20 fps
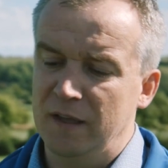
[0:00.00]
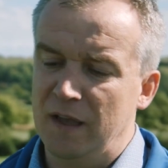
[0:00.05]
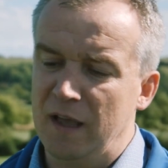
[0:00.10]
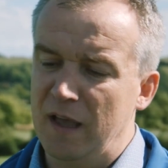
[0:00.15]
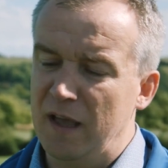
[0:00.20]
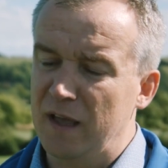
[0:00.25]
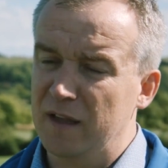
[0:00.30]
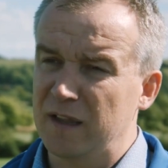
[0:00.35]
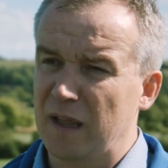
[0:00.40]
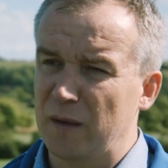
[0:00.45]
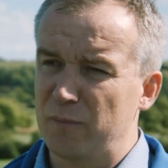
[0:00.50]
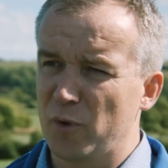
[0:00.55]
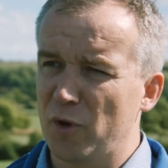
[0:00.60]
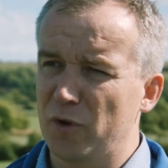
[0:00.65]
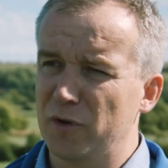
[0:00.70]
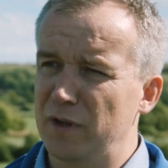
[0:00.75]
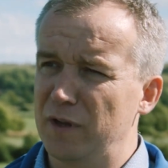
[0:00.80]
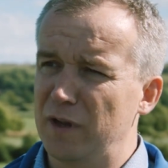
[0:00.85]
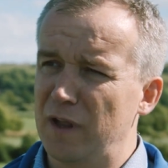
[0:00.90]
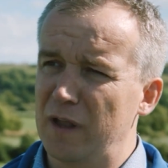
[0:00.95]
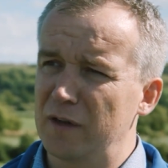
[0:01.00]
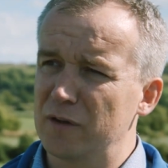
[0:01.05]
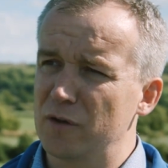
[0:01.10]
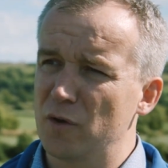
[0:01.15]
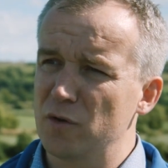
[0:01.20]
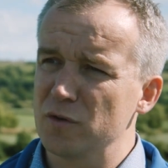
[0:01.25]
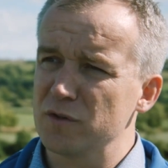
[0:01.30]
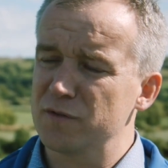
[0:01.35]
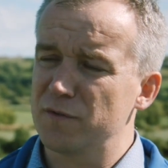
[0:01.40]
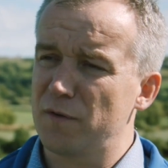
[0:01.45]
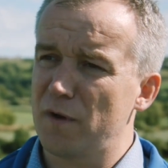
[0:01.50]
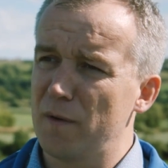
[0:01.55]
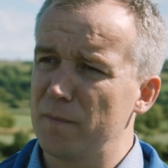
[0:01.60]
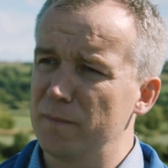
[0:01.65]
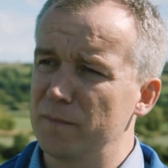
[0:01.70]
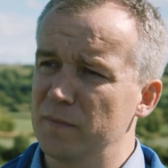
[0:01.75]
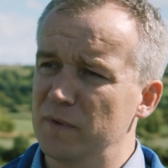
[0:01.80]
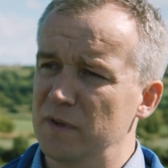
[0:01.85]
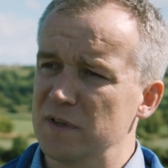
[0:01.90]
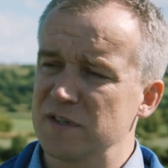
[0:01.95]
That protein then goes
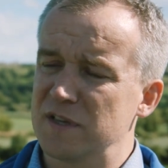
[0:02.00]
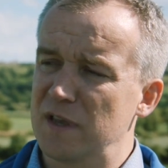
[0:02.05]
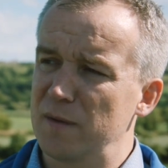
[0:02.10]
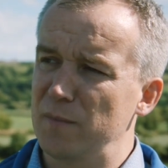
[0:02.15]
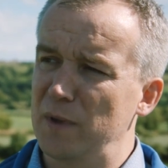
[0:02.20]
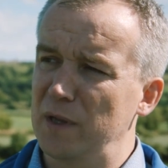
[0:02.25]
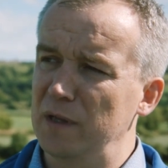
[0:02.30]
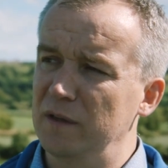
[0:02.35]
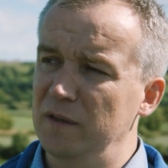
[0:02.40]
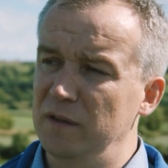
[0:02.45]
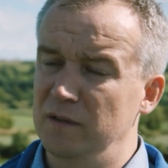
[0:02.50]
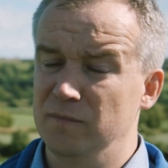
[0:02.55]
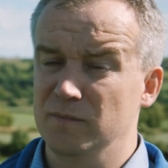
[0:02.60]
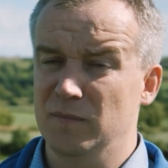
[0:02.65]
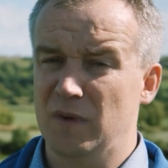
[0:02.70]
from the skim milk